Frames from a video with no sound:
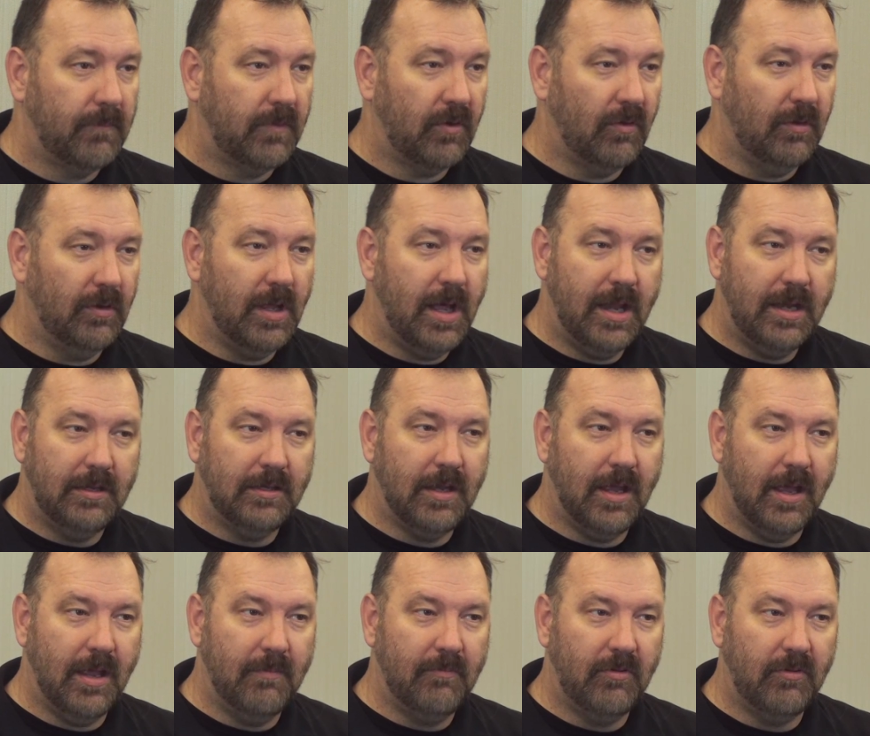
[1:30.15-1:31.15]
So a lot of
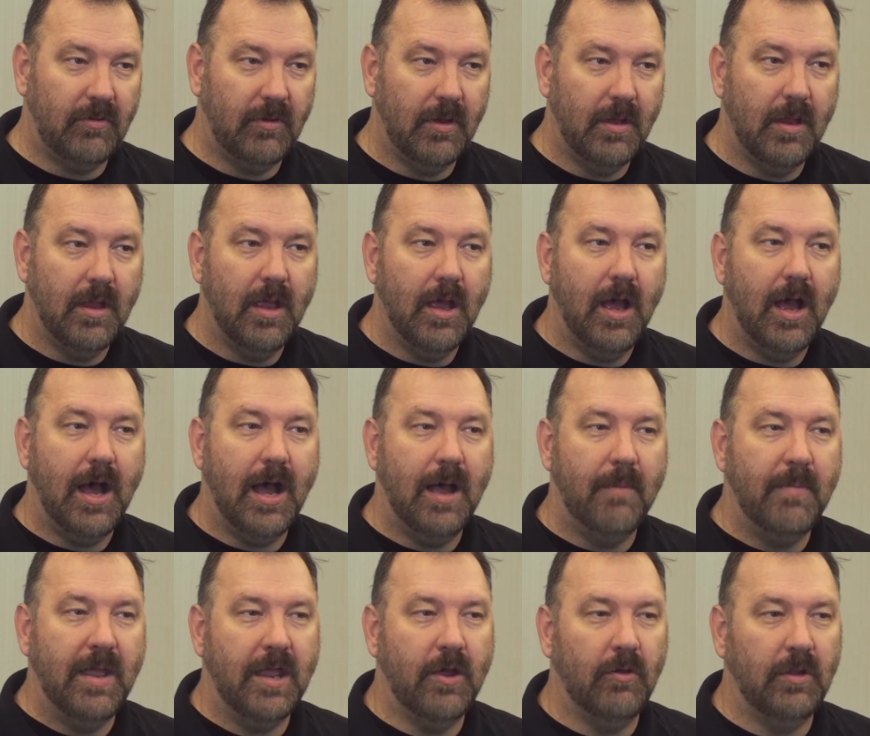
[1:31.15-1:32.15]
times,
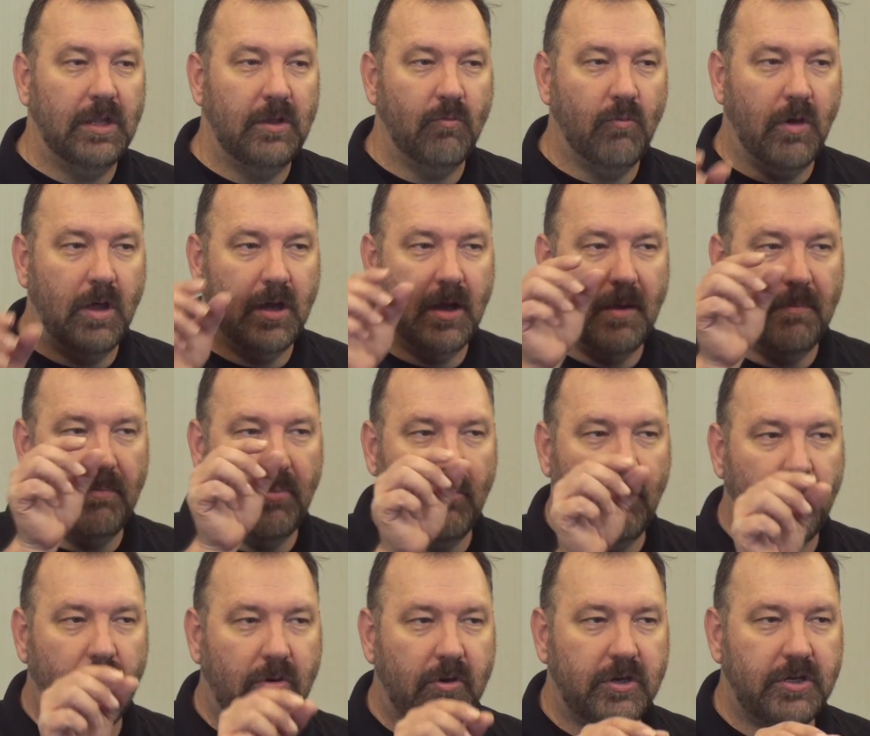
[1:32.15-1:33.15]
I may only want a
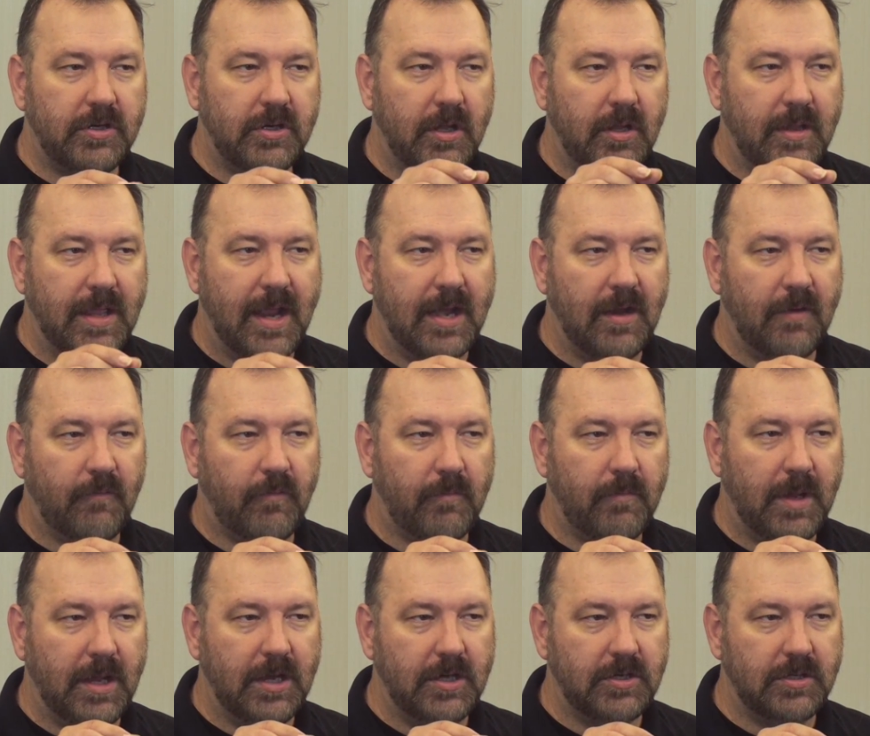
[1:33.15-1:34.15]
portion of that
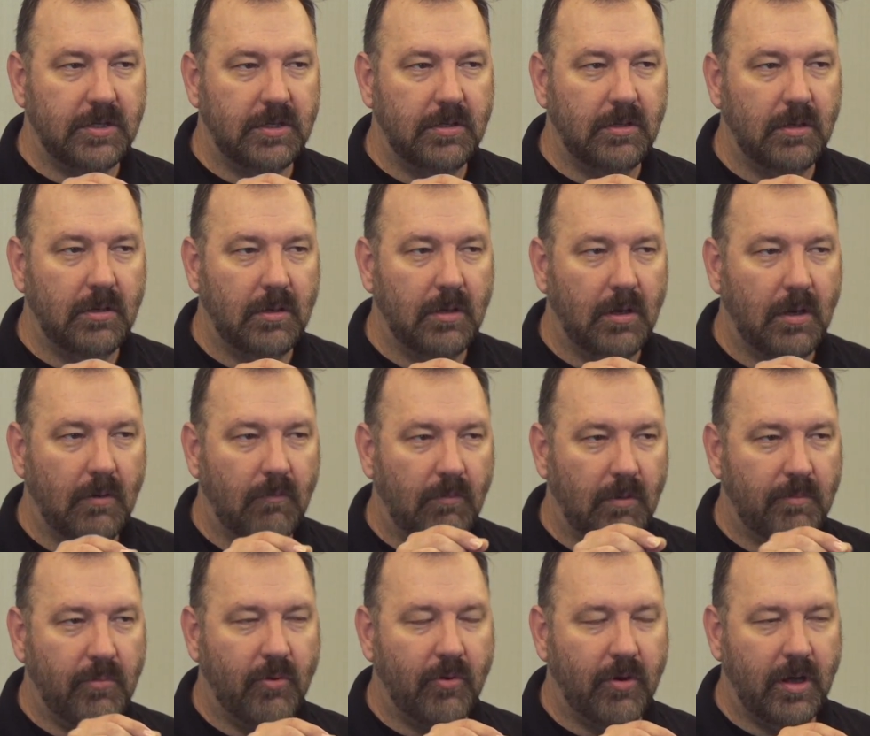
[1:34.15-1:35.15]
information
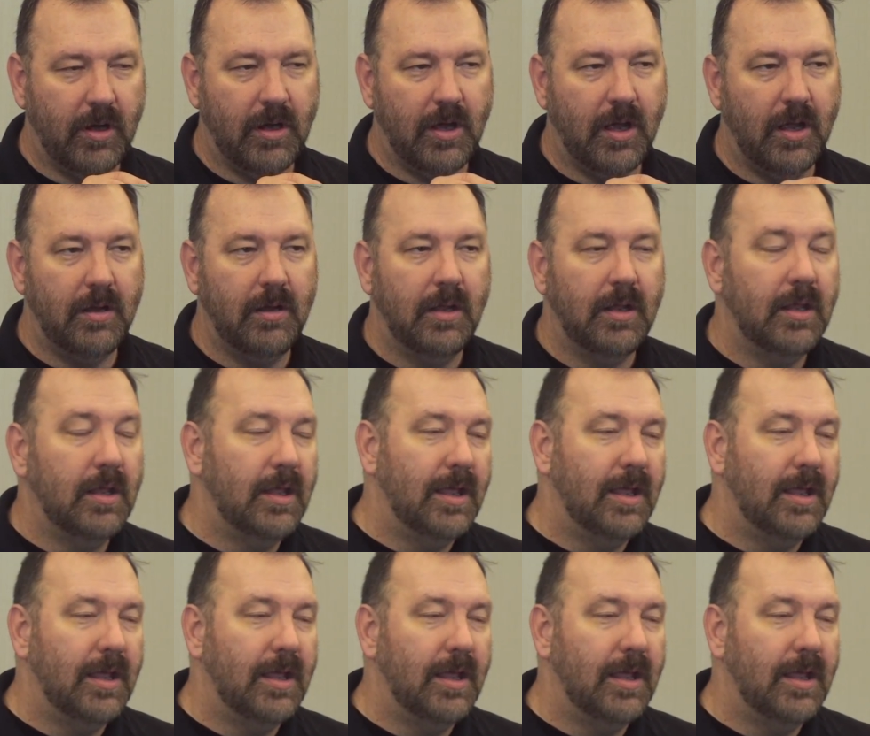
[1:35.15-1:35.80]
reported on.